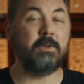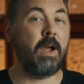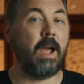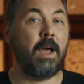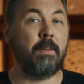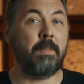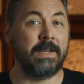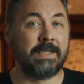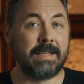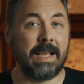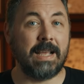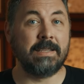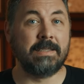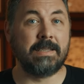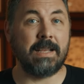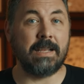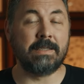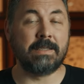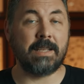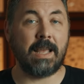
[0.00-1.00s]
grab a tense
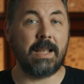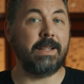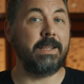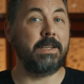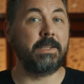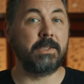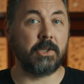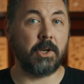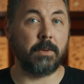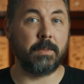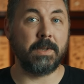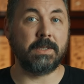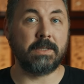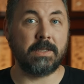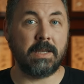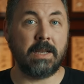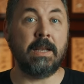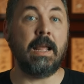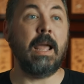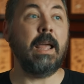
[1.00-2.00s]
and slightly disturbing
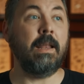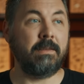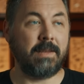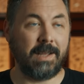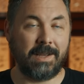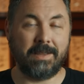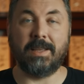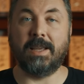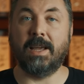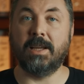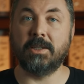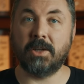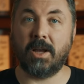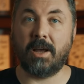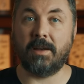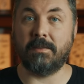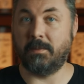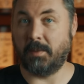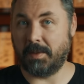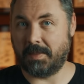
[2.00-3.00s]
scene and take the edge
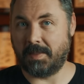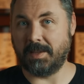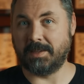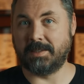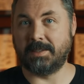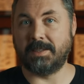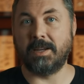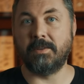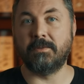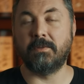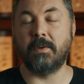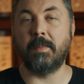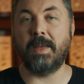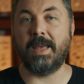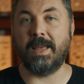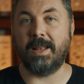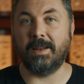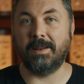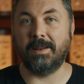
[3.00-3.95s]
off with this scene from it.